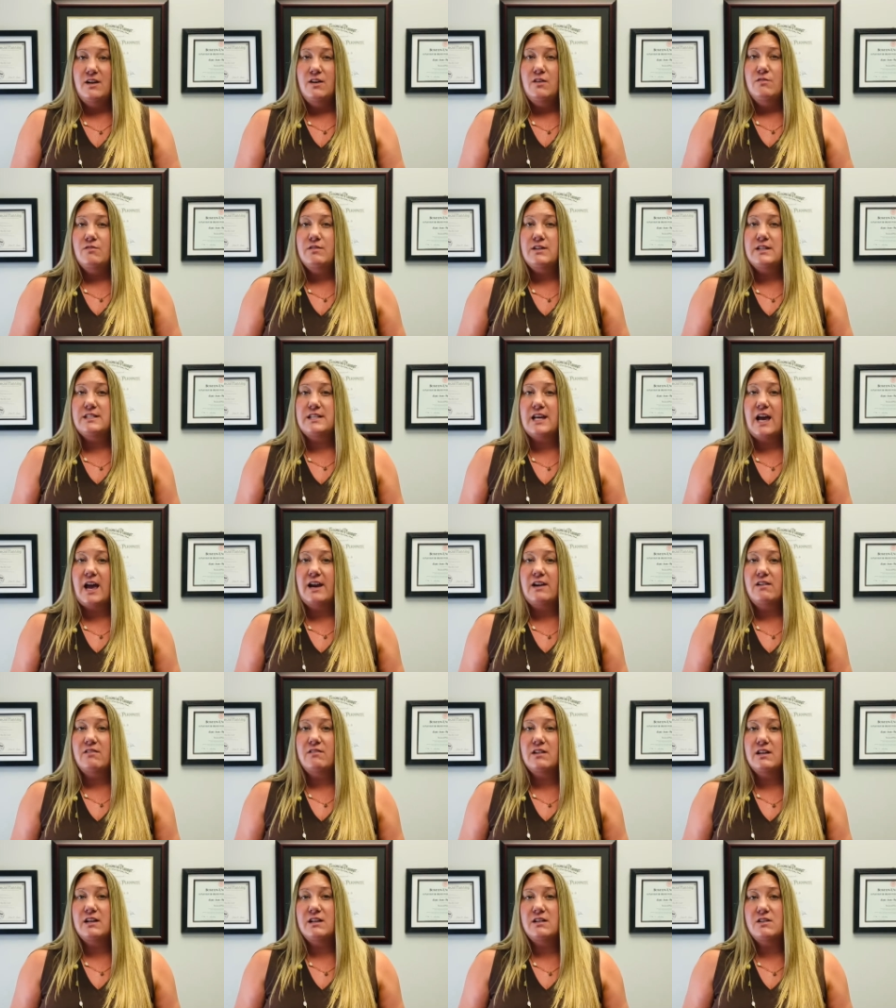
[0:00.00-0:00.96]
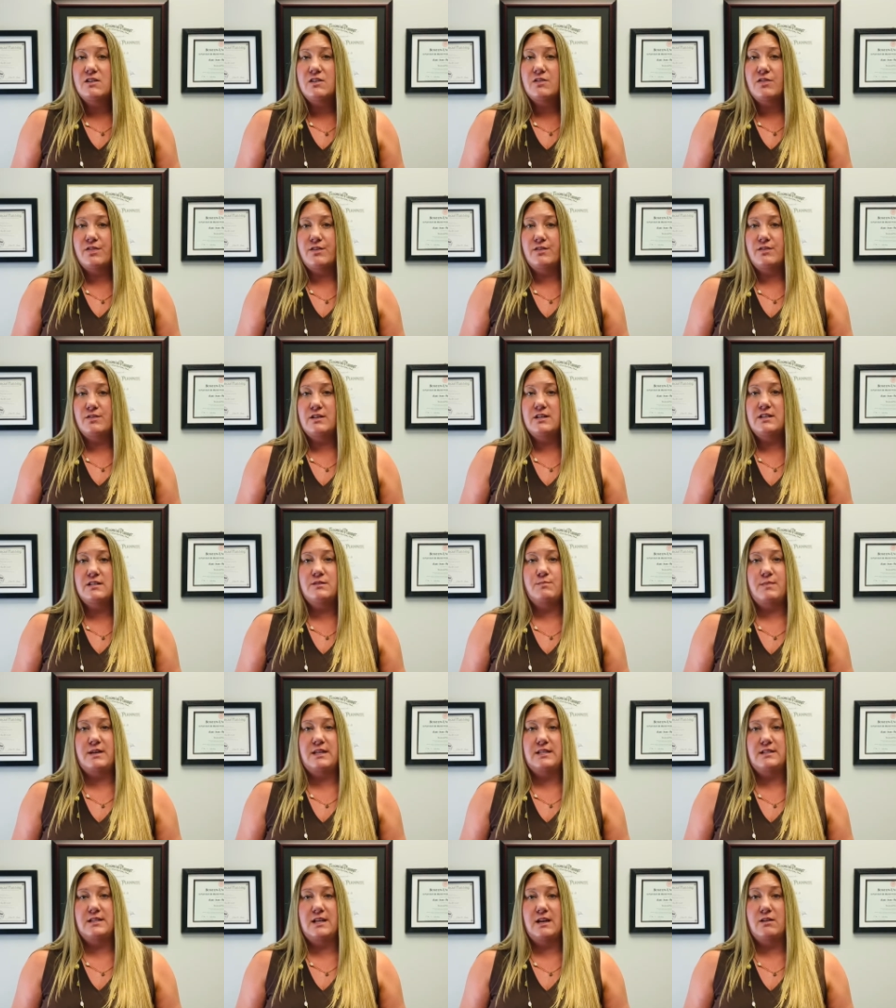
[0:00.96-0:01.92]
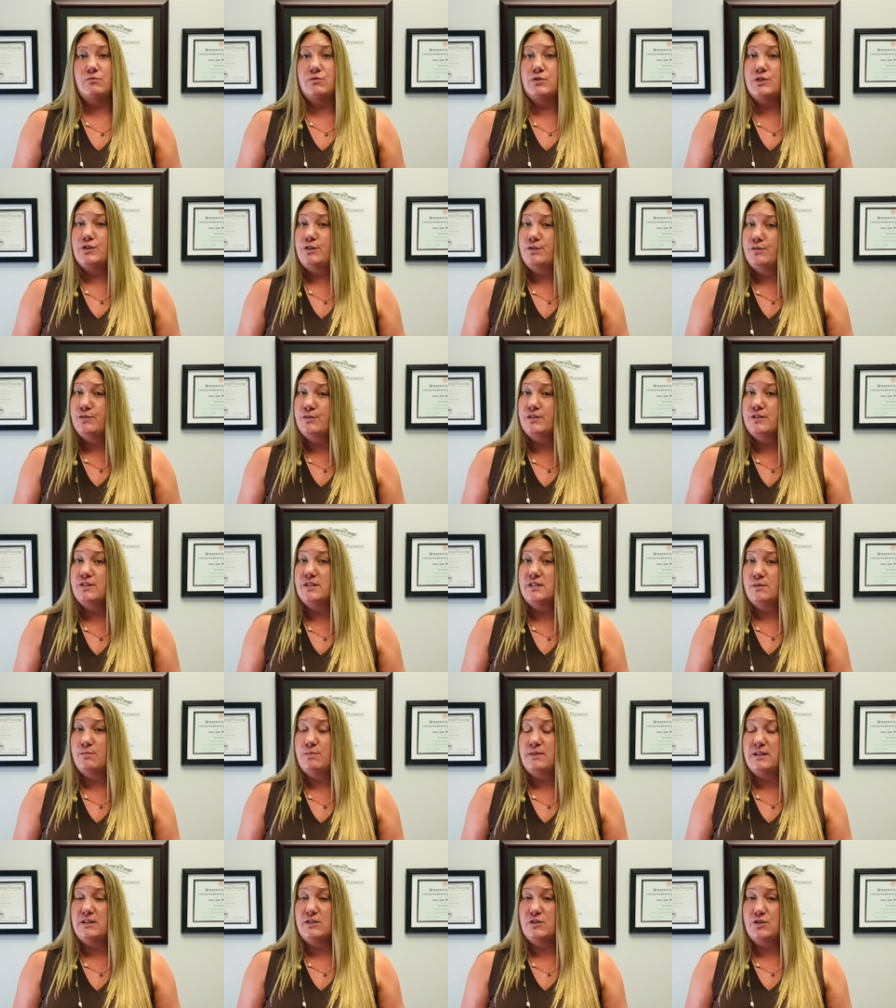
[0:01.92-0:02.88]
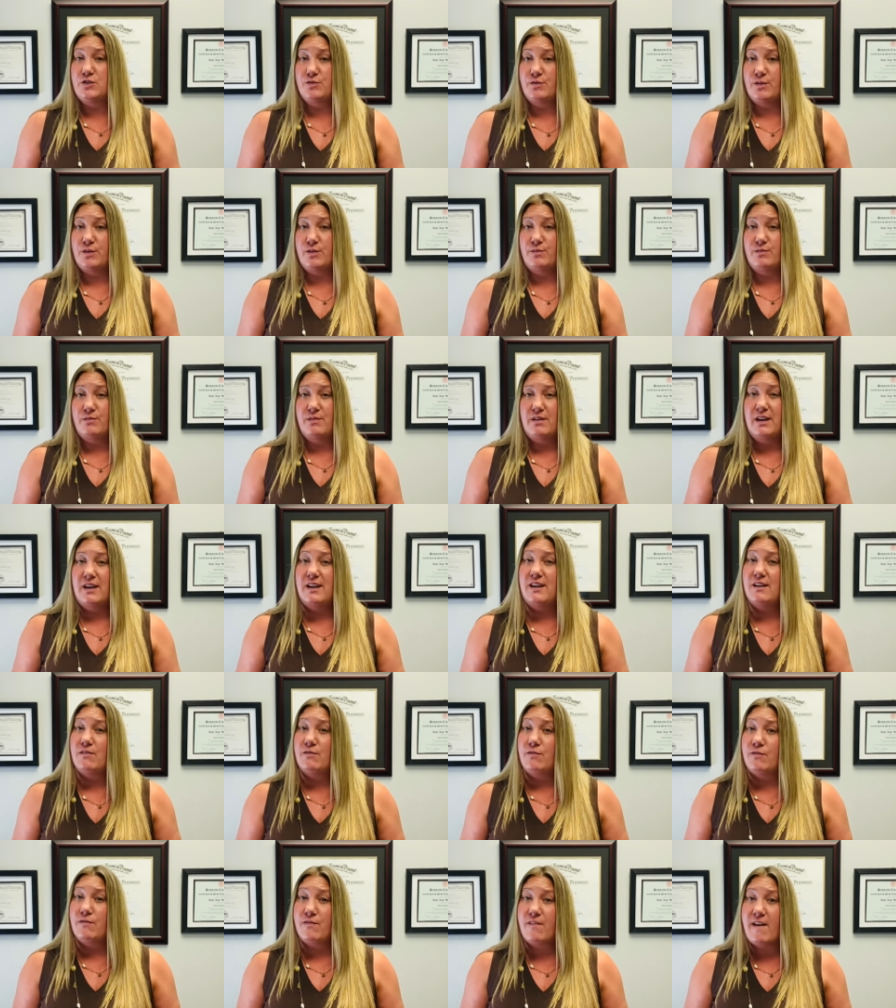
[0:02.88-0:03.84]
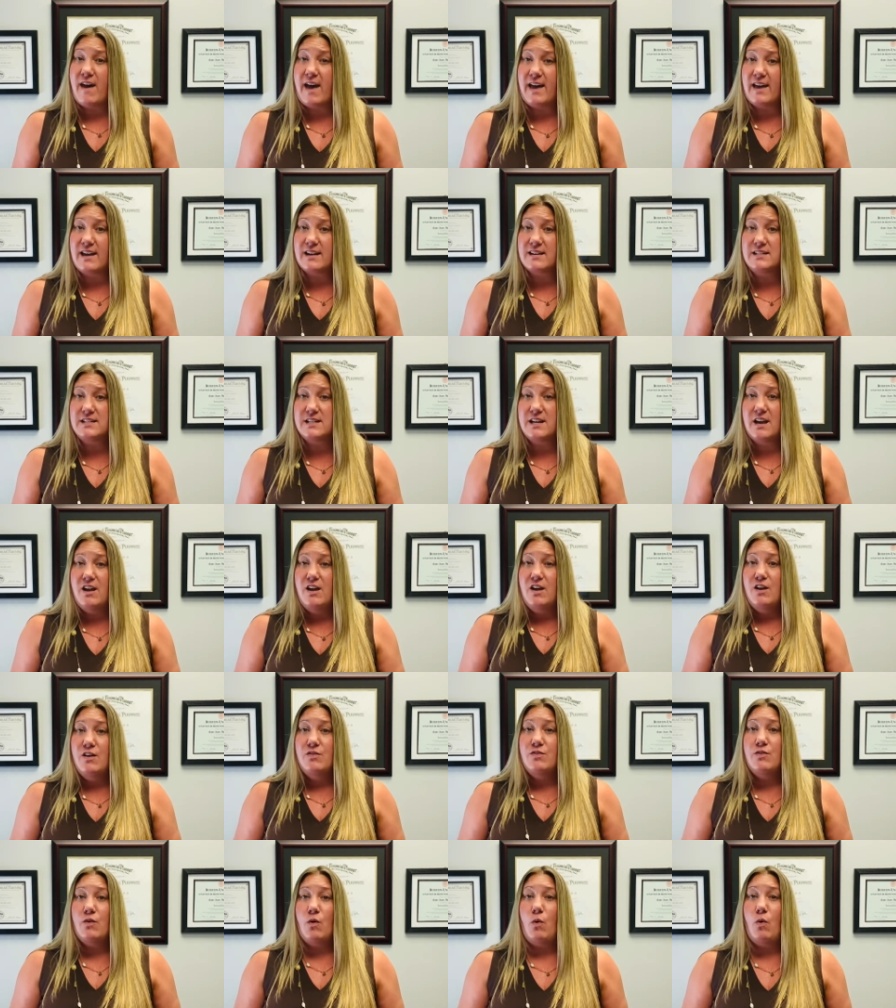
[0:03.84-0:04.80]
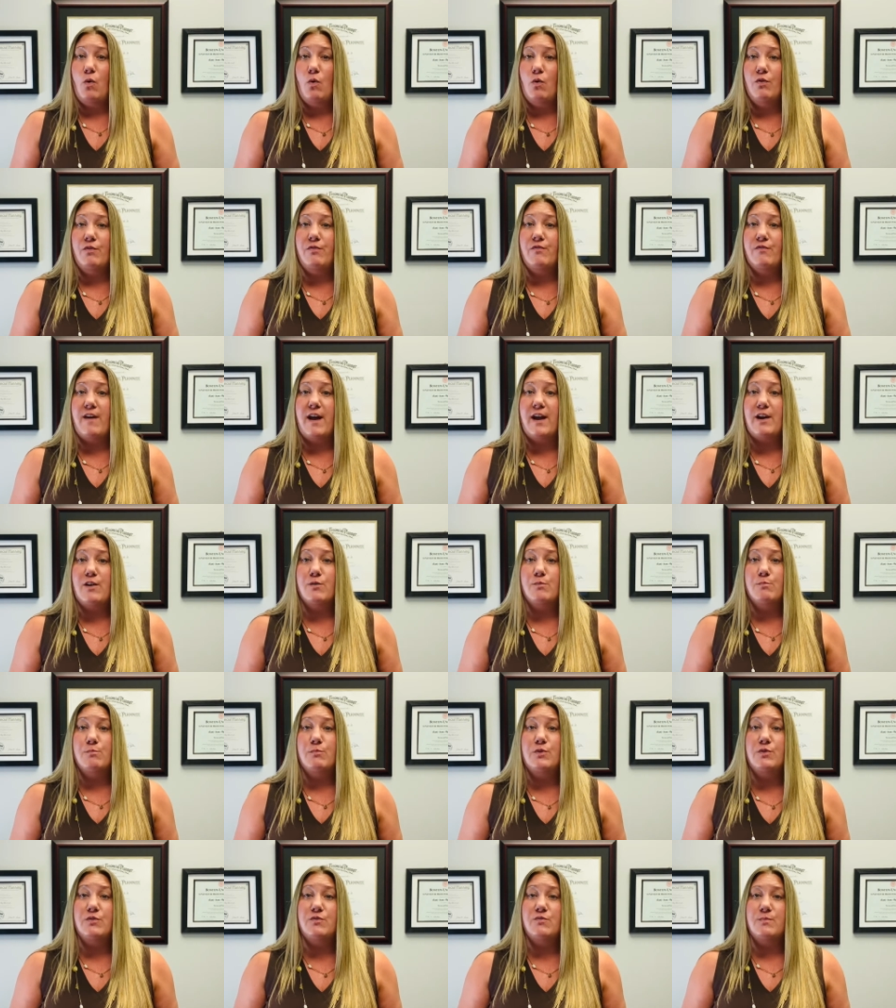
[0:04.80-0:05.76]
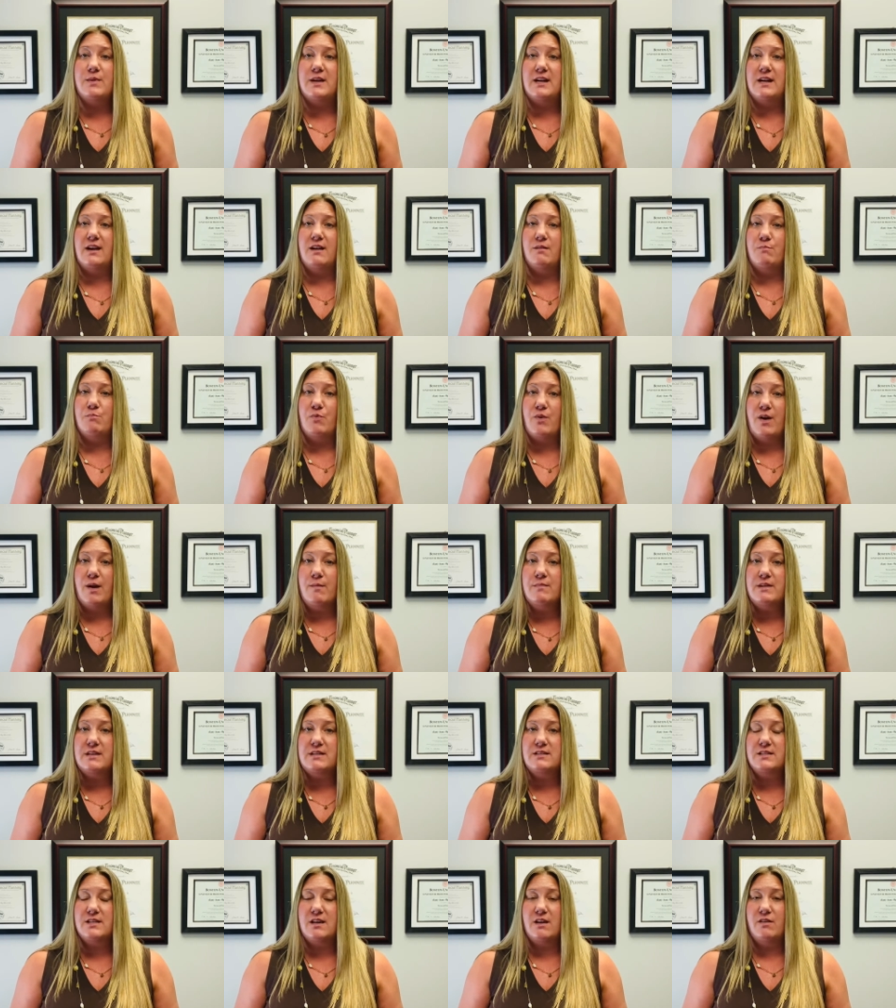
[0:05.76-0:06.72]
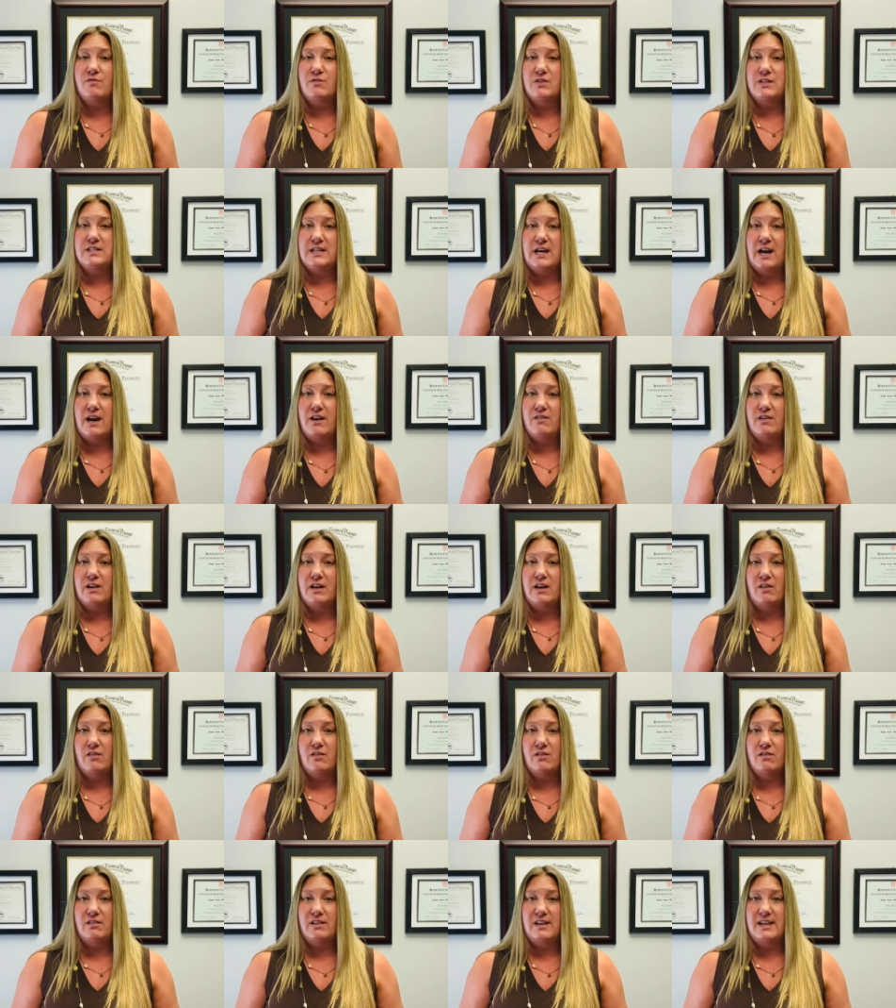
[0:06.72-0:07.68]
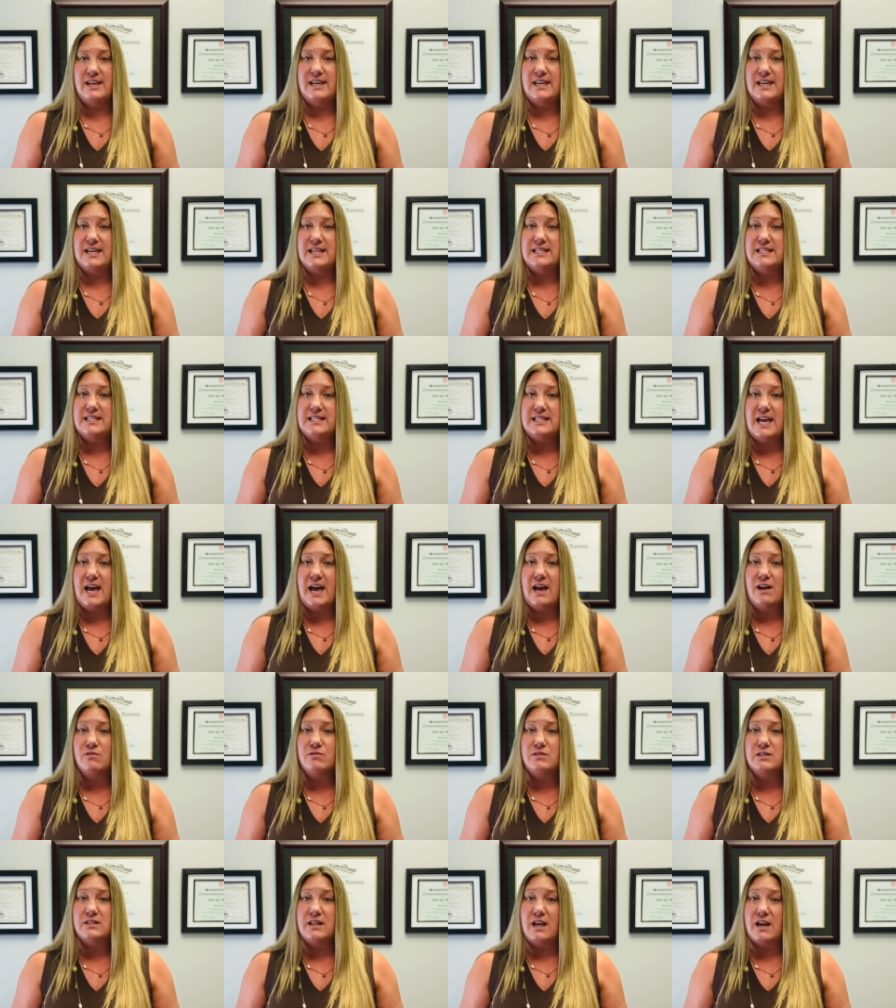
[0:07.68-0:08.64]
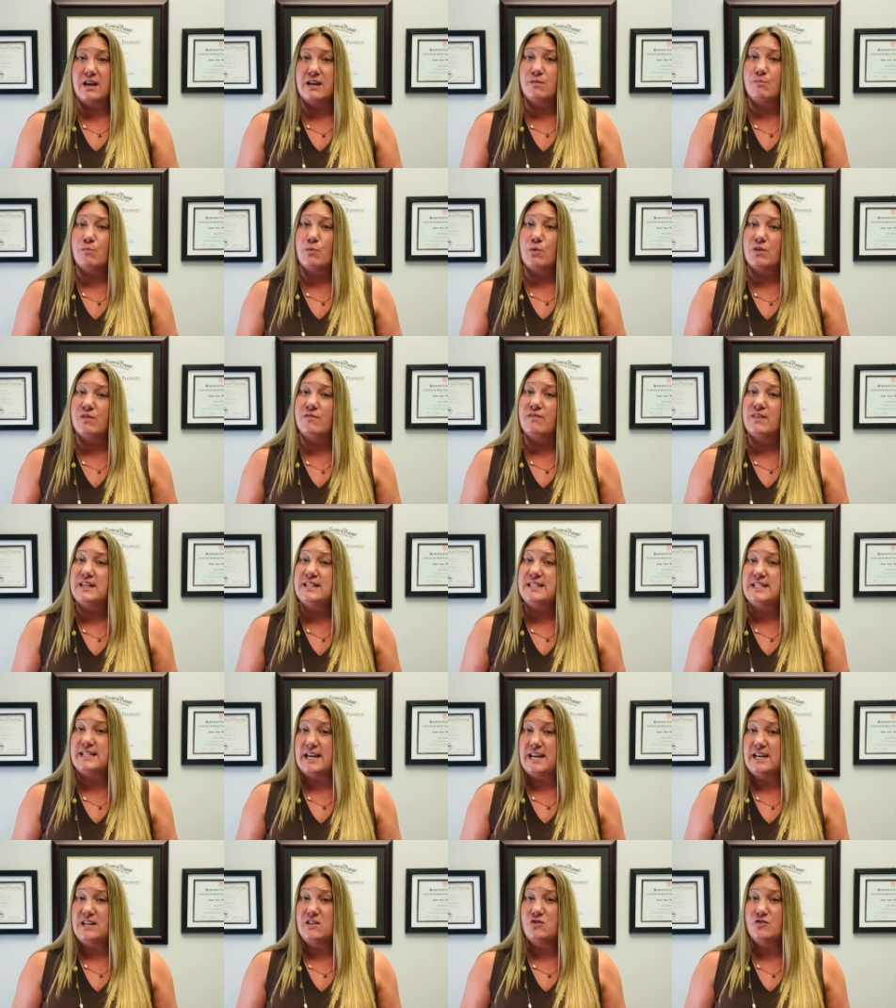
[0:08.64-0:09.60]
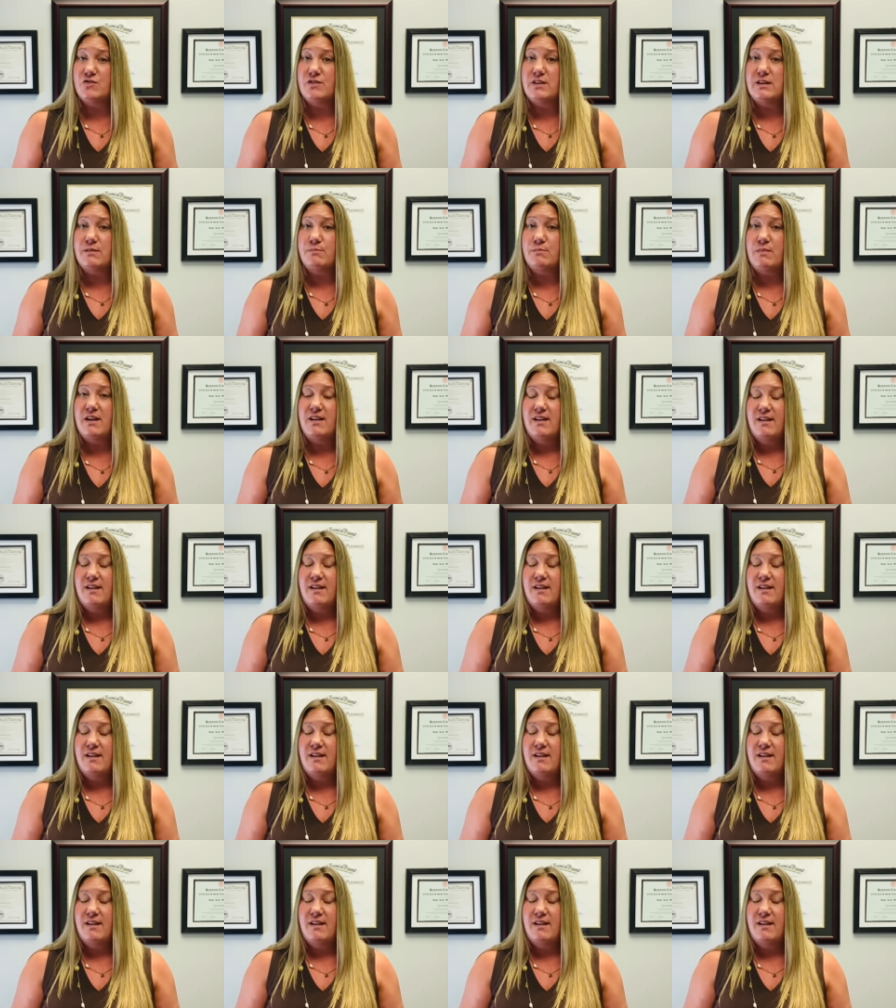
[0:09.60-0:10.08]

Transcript: Retiring in your 30s may sound too good to be true. In fact, the whole FIRE movement and premise of retiring early can sound like more of a daydream